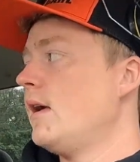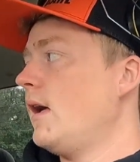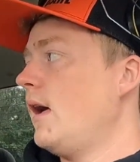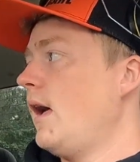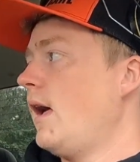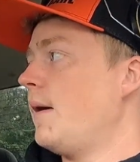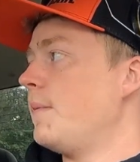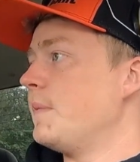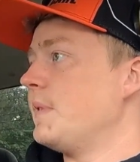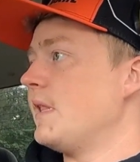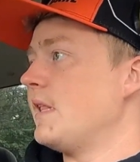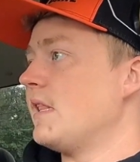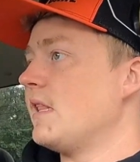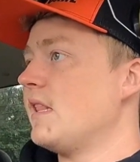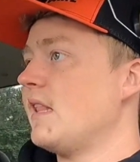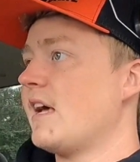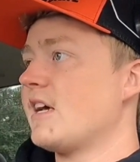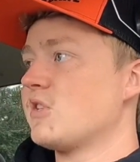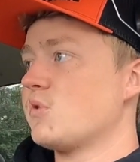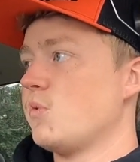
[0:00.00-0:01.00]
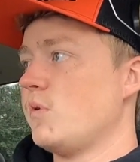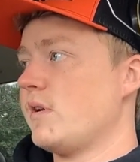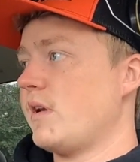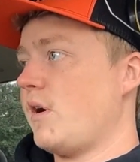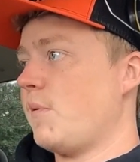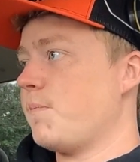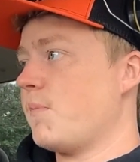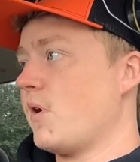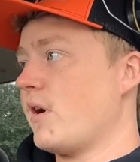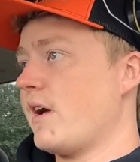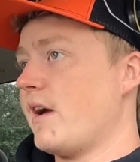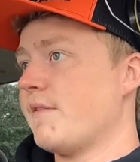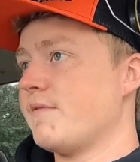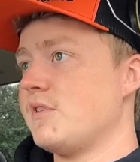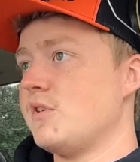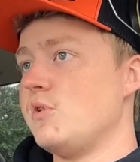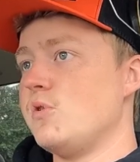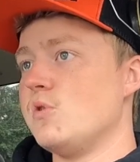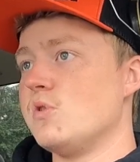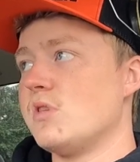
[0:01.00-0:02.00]
And then the next one I'll probably have
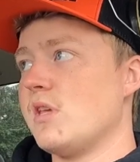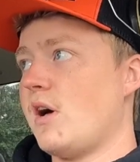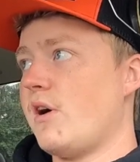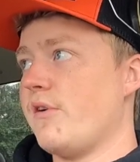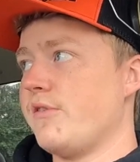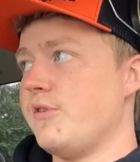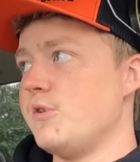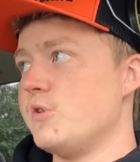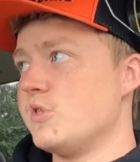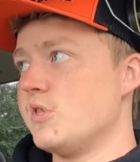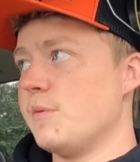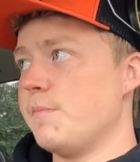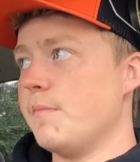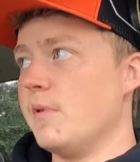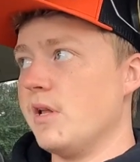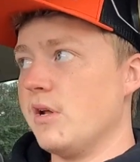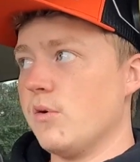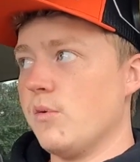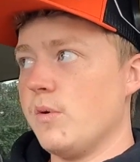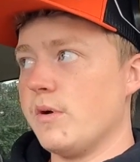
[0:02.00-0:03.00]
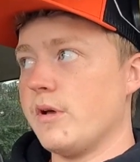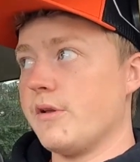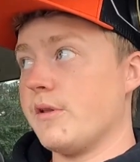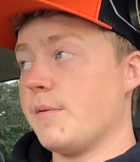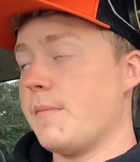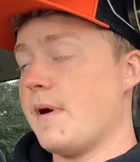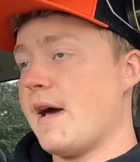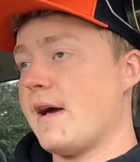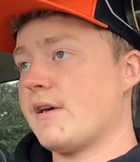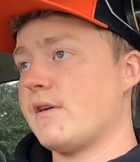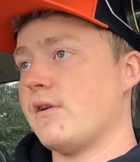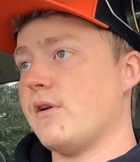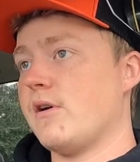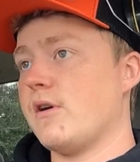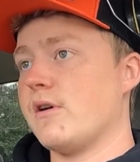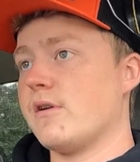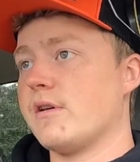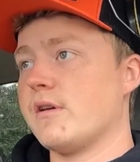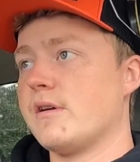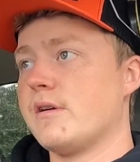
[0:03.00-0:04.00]
to use, I'll use the little one on the
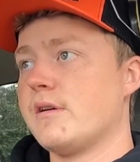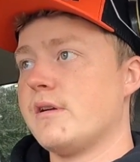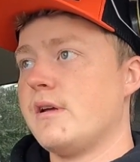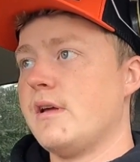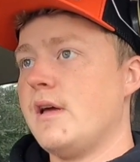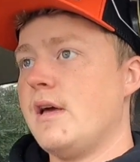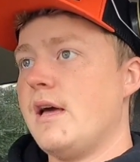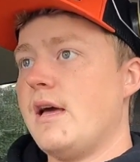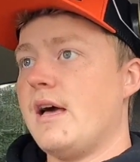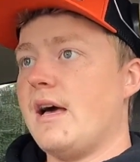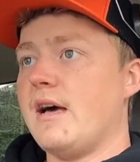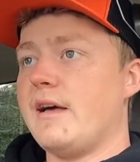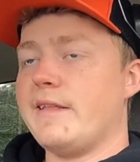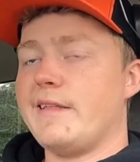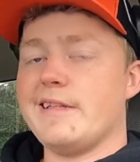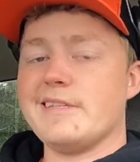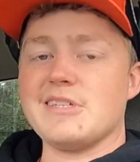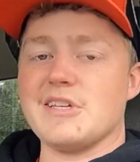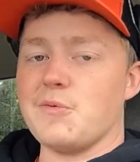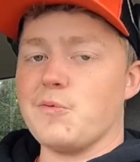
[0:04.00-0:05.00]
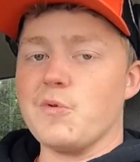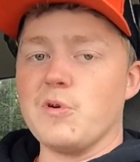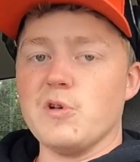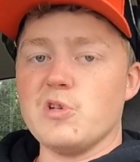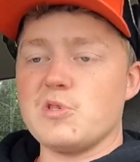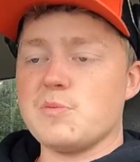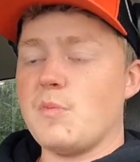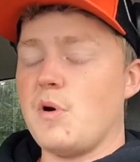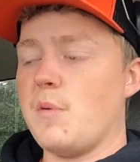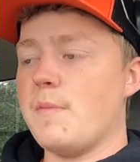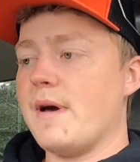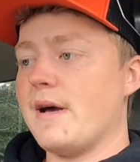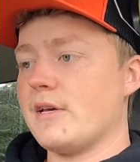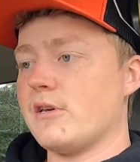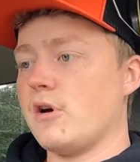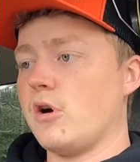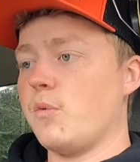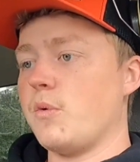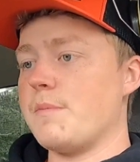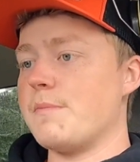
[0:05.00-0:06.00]
backyard. It's a real small
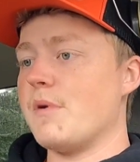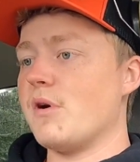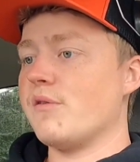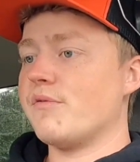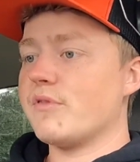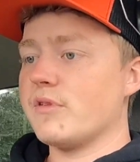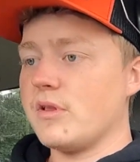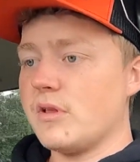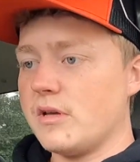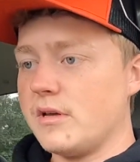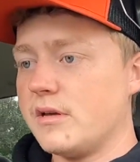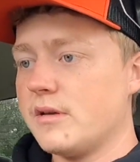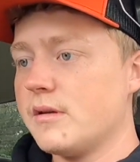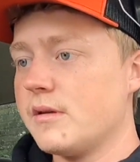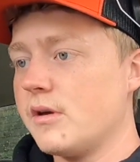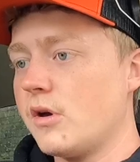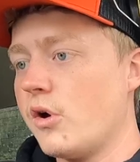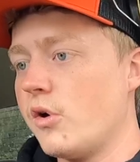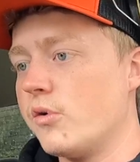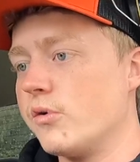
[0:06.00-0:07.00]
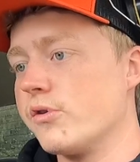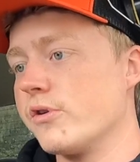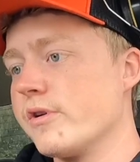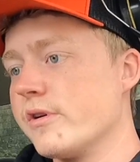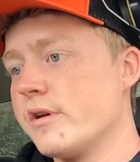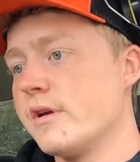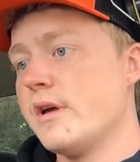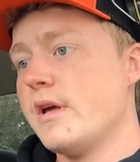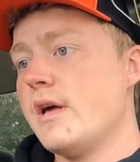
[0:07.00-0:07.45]
backyard we mow for the owner.